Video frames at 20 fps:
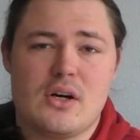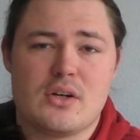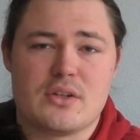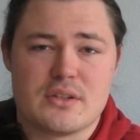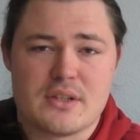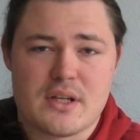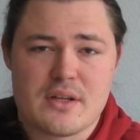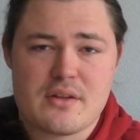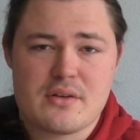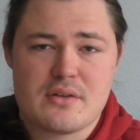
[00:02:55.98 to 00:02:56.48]
On
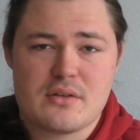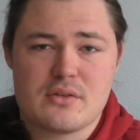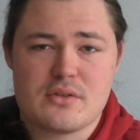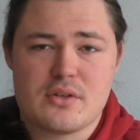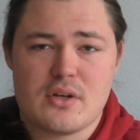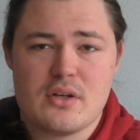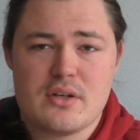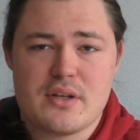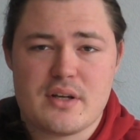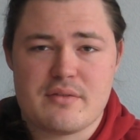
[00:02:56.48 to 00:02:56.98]
another note,
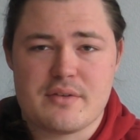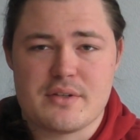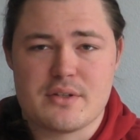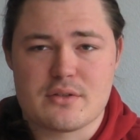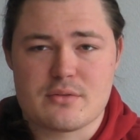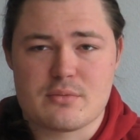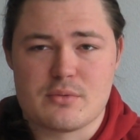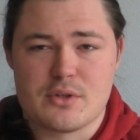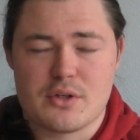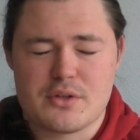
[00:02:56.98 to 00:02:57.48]
earlier
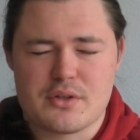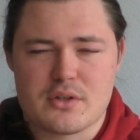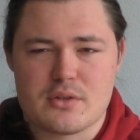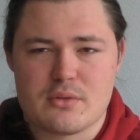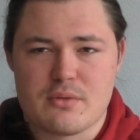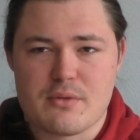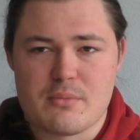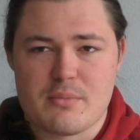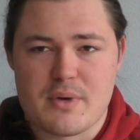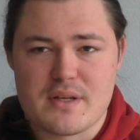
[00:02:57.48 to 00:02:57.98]
videos will not
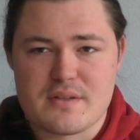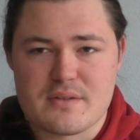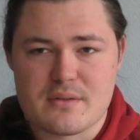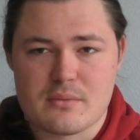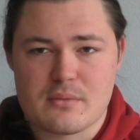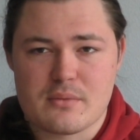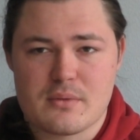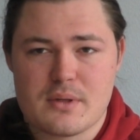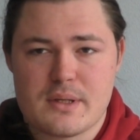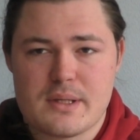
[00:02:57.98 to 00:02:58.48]
include the
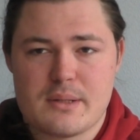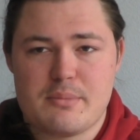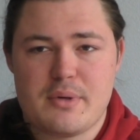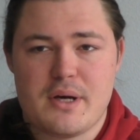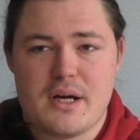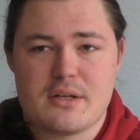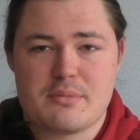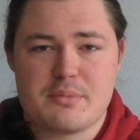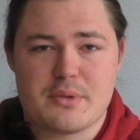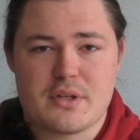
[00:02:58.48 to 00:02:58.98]
basing
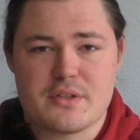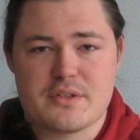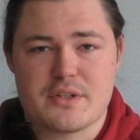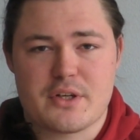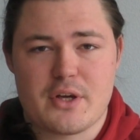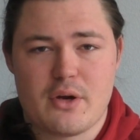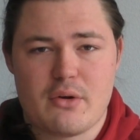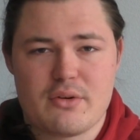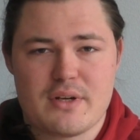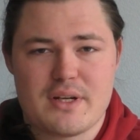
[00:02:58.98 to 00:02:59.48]
part because I
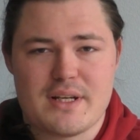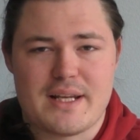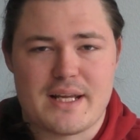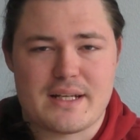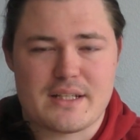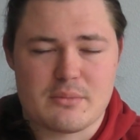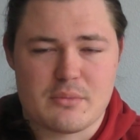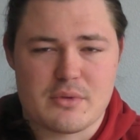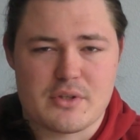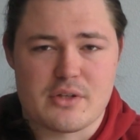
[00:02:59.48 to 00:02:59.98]
currently
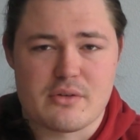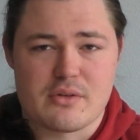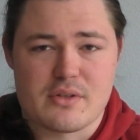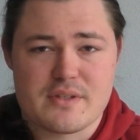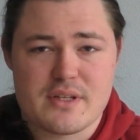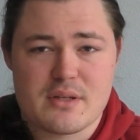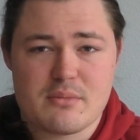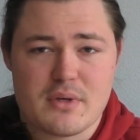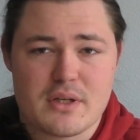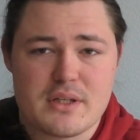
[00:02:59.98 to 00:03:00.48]
lack the materials
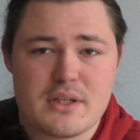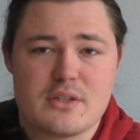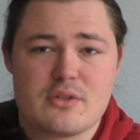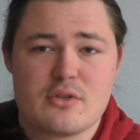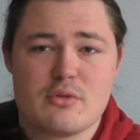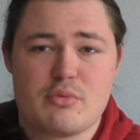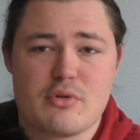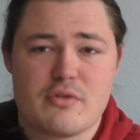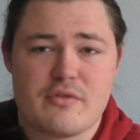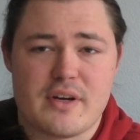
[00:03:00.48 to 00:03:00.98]
and money
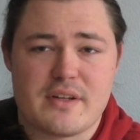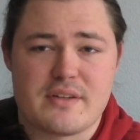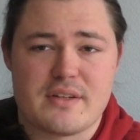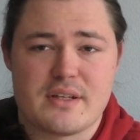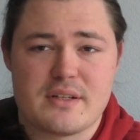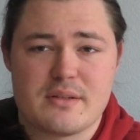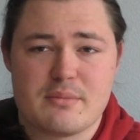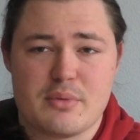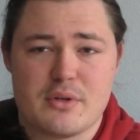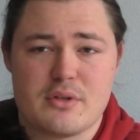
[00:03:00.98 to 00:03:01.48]
to provide
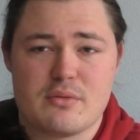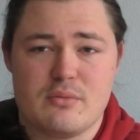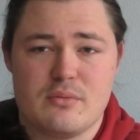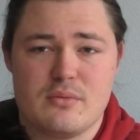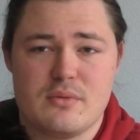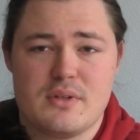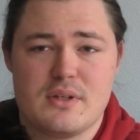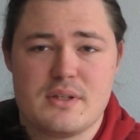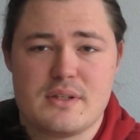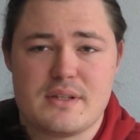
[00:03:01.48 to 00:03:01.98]
that, but
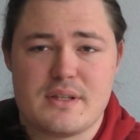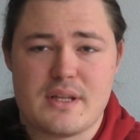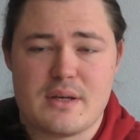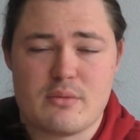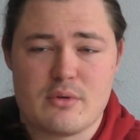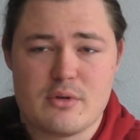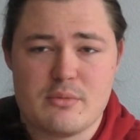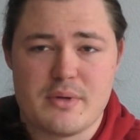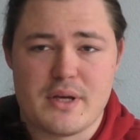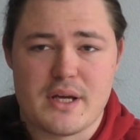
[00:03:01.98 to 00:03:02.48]
they
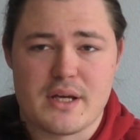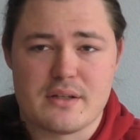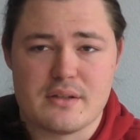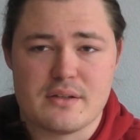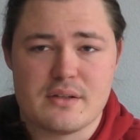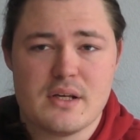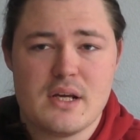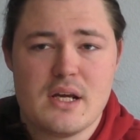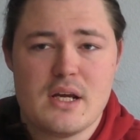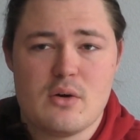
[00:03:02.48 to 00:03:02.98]
will be
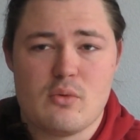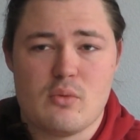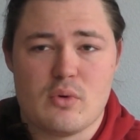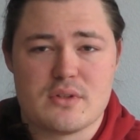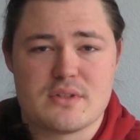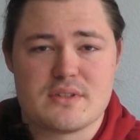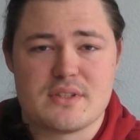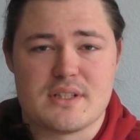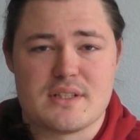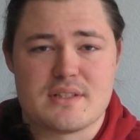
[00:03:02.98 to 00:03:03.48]
added
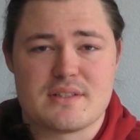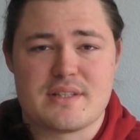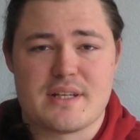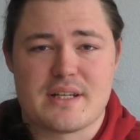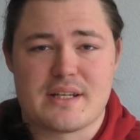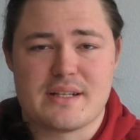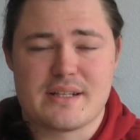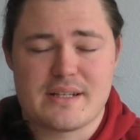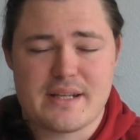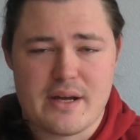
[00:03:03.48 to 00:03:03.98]
once that is
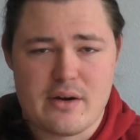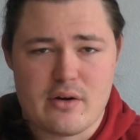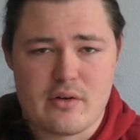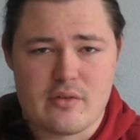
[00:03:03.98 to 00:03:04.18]
taken care